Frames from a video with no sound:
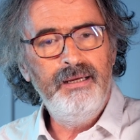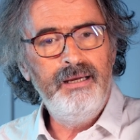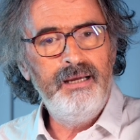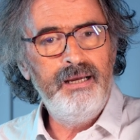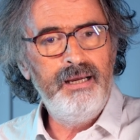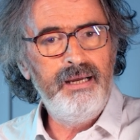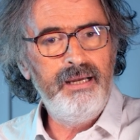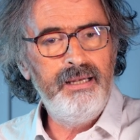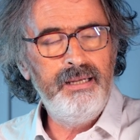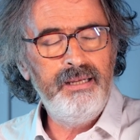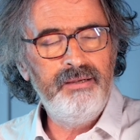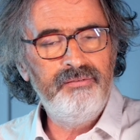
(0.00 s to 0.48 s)

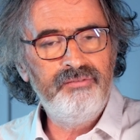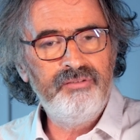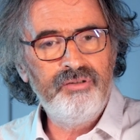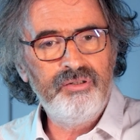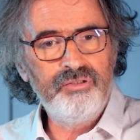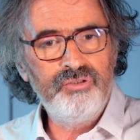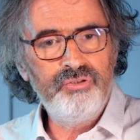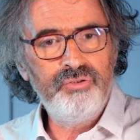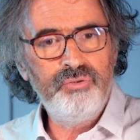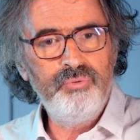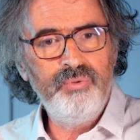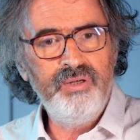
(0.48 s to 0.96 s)
I have
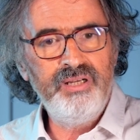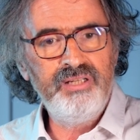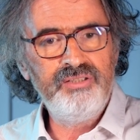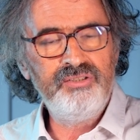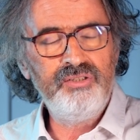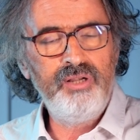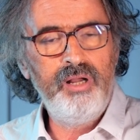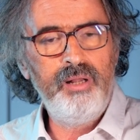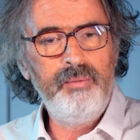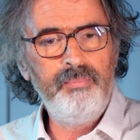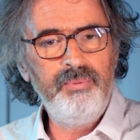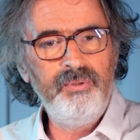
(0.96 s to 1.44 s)
got two
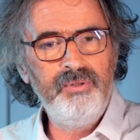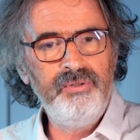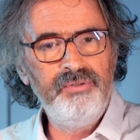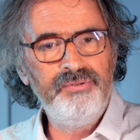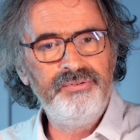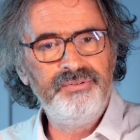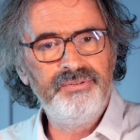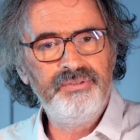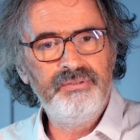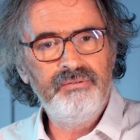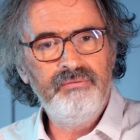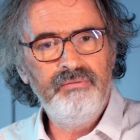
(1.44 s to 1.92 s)

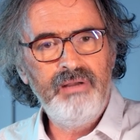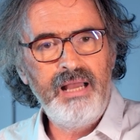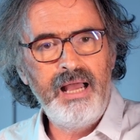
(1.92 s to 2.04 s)
examples,